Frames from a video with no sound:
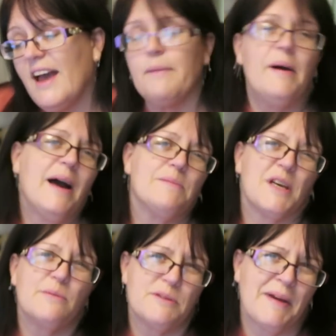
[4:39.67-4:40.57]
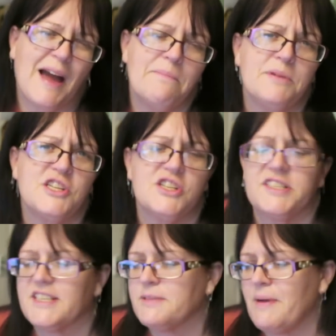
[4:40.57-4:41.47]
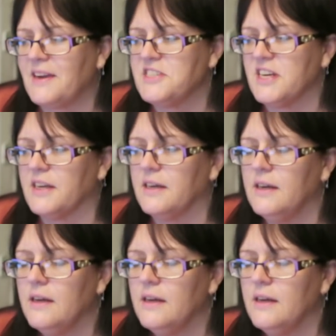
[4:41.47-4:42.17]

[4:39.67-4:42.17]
And perhaps I was a bit ambitious expecting